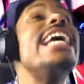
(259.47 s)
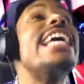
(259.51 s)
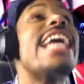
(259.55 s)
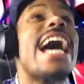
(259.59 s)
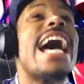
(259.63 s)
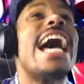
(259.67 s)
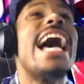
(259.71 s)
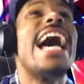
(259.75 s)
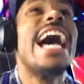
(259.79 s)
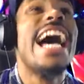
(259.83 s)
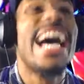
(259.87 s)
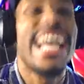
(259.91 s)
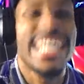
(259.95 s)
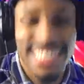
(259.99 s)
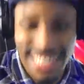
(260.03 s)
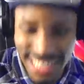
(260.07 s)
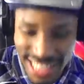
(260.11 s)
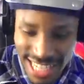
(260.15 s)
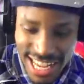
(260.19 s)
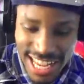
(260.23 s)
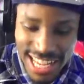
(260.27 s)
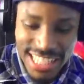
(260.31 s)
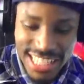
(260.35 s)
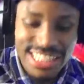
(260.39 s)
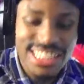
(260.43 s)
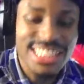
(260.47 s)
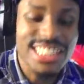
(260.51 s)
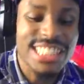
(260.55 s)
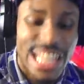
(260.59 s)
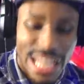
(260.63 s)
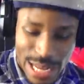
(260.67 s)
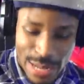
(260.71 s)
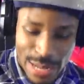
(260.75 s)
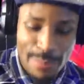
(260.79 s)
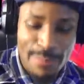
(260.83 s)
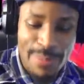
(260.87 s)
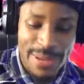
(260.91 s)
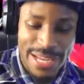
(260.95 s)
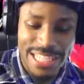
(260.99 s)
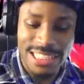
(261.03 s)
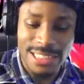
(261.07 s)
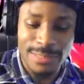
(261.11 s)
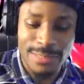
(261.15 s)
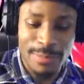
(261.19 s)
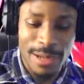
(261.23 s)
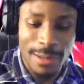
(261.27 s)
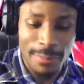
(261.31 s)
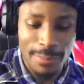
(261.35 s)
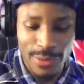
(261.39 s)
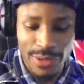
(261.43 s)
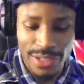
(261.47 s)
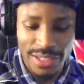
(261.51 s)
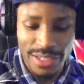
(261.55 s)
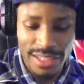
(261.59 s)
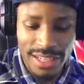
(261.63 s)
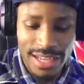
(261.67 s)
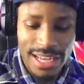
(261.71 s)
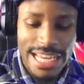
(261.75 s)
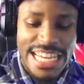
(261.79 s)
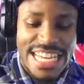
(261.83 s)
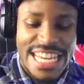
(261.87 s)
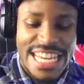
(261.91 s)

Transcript: Yes! Stay pissed, my boy.